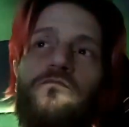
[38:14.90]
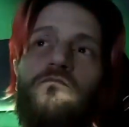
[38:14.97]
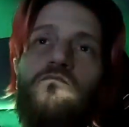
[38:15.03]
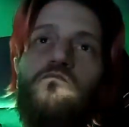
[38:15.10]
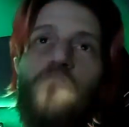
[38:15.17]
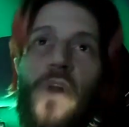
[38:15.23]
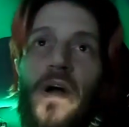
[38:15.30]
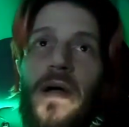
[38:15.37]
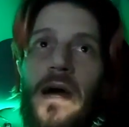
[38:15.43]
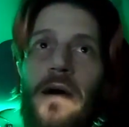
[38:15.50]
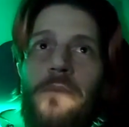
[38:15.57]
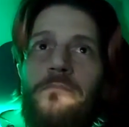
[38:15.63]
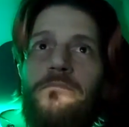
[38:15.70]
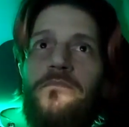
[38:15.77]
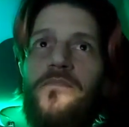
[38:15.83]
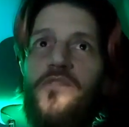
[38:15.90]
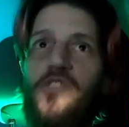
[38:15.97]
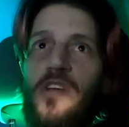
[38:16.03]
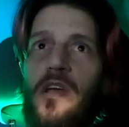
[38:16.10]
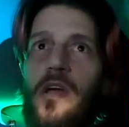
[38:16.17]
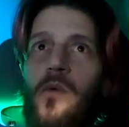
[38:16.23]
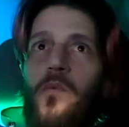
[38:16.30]
But yeah,
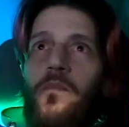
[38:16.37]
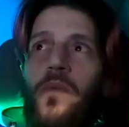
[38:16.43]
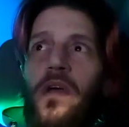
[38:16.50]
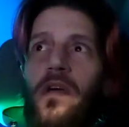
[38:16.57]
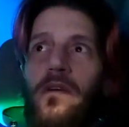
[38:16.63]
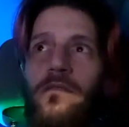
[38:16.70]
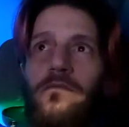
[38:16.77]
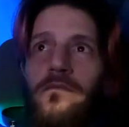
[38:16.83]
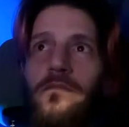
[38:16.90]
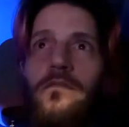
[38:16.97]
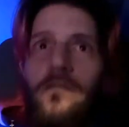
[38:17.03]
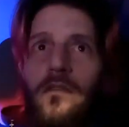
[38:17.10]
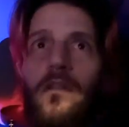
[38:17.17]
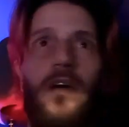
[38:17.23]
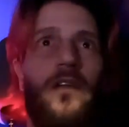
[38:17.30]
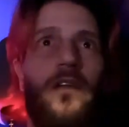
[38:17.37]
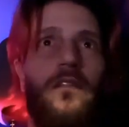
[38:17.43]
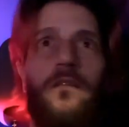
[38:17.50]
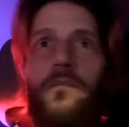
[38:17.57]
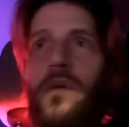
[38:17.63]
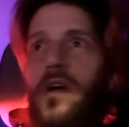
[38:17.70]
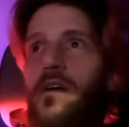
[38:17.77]
singing would be, like,
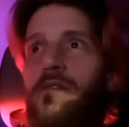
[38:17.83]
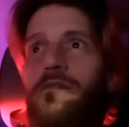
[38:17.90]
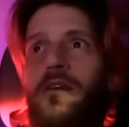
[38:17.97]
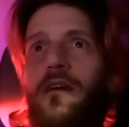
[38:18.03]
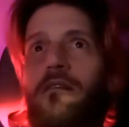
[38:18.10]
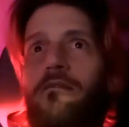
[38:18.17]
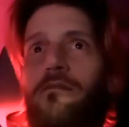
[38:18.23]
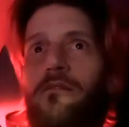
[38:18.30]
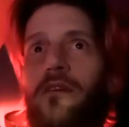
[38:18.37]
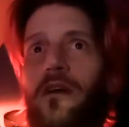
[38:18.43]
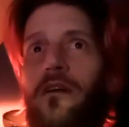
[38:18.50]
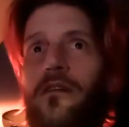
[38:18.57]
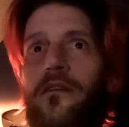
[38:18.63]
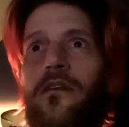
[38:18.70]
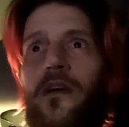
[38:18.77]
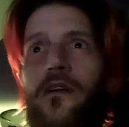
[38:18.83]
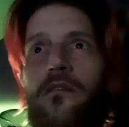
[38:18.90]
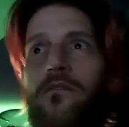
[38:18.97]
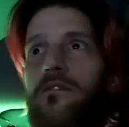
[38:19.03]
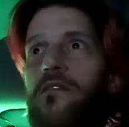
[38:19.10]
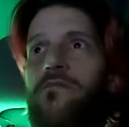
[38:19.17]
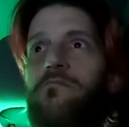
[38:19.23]
the biggest thing. Like,
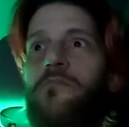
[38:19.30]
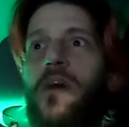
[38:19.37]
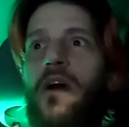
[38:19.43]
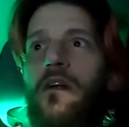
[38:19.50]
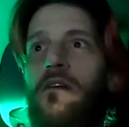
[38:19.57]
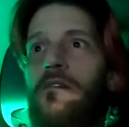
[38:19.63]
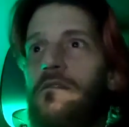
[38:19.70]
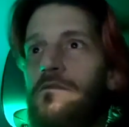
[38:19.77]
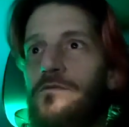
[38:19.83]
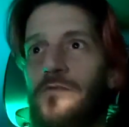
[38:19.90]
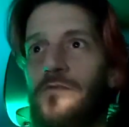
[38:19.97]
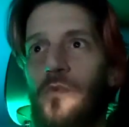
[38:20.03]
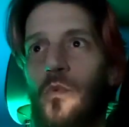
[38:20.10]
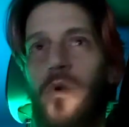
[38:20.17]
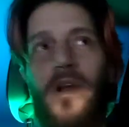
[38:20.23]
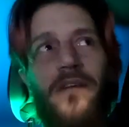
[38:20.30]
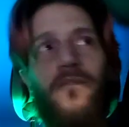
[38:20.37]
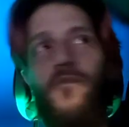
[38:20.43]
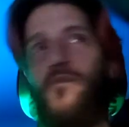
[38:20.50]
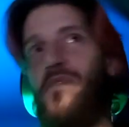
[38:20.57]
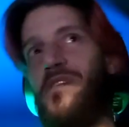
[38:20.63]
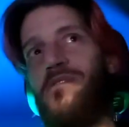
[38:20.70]
it doesn't matter. For
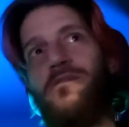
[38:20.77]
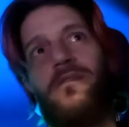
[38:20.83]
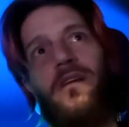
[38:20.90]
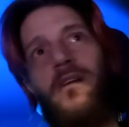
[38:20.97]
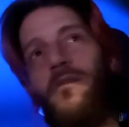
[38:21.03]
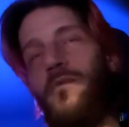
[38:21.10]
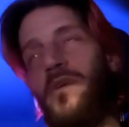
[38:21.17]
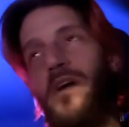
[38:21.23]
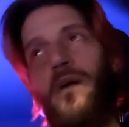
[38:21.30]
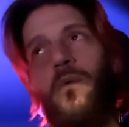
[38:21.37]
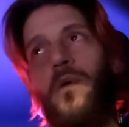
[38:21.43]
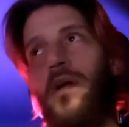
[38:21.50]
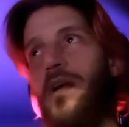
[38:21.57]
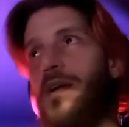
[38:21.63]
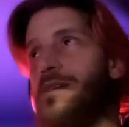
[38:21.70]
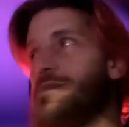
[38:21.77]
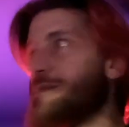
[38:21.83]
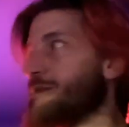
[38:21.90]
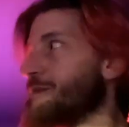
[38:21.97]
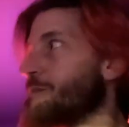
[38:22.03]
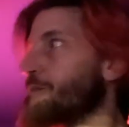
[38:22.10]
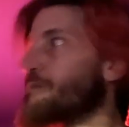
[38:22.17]
whatever reason, I don't care what it is.
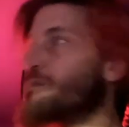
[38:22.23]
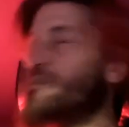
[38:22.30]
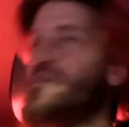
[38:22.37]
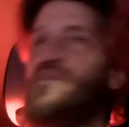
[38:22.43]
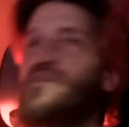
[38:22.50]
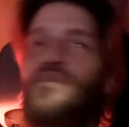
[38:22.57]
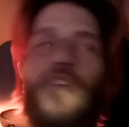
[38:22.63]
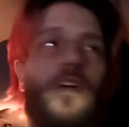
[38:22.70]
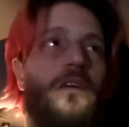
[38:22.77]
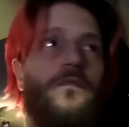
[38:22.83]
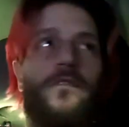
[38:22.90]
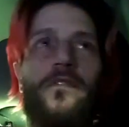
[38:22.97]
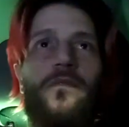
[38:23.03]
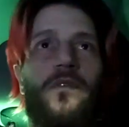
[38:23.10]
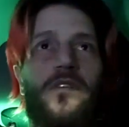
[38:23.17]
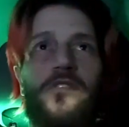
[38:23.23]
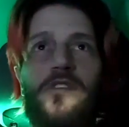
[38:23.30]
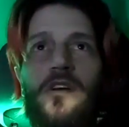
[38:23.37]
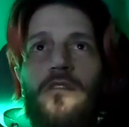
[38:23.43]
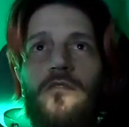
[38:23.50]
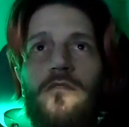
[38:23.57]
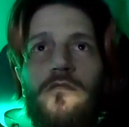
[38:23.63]
Even doing
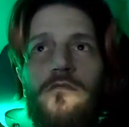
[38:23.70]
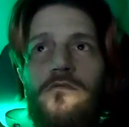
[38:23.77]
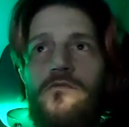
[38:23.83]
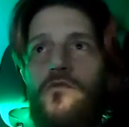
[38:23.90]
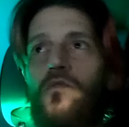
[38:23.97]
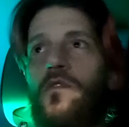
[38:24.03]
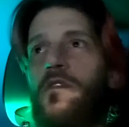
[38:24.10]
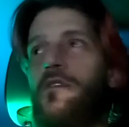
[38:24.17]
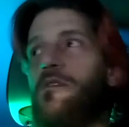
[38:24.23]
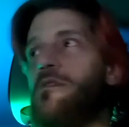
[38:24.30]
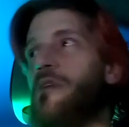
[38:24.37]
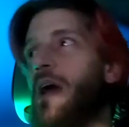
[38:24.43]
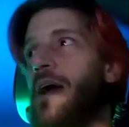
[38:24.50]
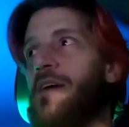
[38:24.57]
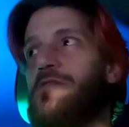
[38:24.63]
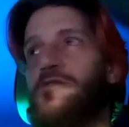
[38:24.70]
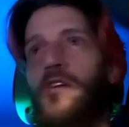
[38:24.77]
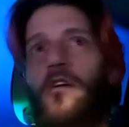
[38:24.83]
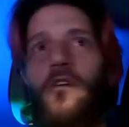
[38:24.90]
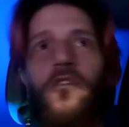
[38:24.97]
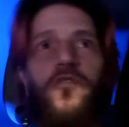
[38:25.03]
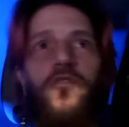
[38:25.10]
jingles or, like,
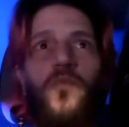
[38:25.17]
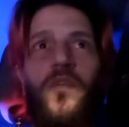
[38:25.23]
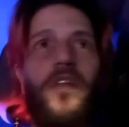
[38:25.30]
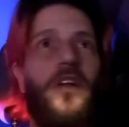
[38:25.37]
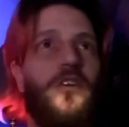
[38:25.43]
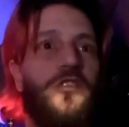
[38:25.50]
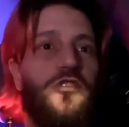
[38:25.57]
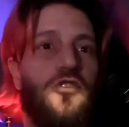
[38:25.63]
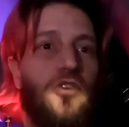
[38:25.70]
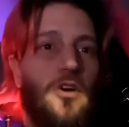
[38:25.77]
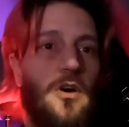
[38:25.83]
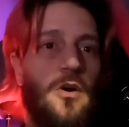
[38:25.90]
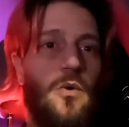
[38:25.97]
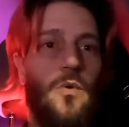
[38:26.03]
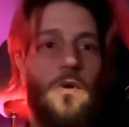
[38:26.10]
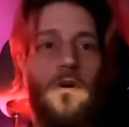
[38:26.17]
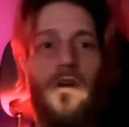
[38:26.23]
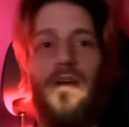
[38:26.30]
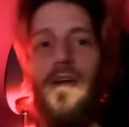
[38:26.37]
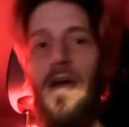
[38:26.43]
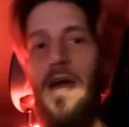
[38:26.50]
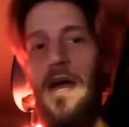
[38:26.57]
songs within a show or a
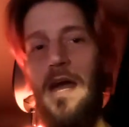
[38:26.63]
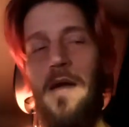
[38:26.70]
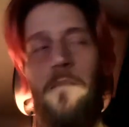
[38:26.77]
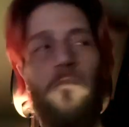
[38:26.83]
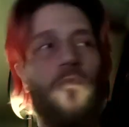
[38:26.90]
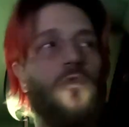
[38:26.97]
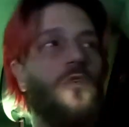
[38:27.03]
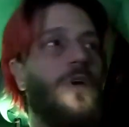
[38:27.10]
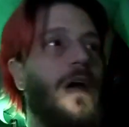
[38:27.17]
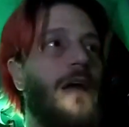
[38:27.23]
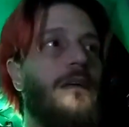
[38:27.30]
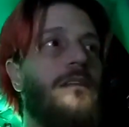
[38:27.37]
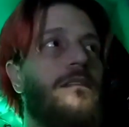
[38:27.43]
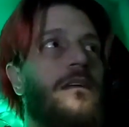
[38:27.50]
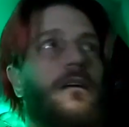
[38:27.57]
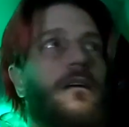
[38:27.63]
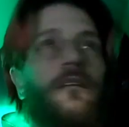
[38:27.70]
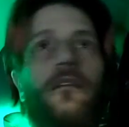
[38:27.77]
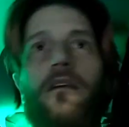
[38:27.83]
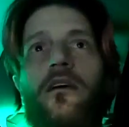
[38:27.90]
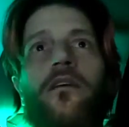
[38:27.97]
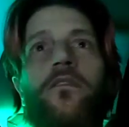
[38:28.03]
game or anything,
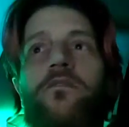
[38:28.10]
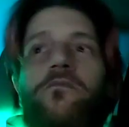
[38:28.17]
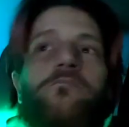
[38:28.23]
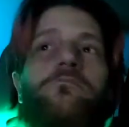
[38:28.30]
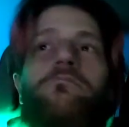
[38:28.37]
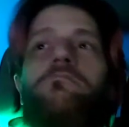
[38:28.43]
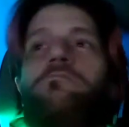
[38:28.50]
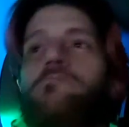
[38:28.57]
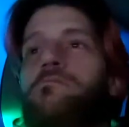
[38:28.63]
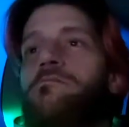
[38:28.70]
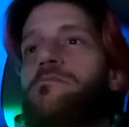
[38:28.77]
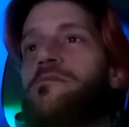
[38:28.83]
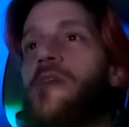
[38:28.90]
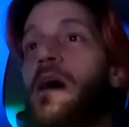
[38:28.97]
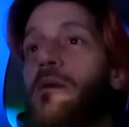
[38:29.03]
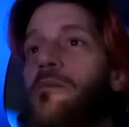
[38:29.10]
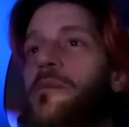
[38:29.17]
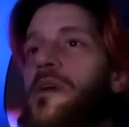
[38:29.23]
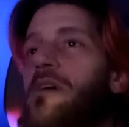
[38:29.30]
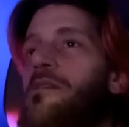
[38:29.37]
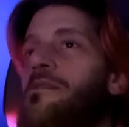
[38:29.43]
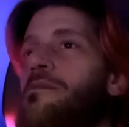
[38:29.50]
like, that would
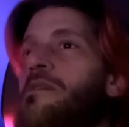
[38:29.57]
be it.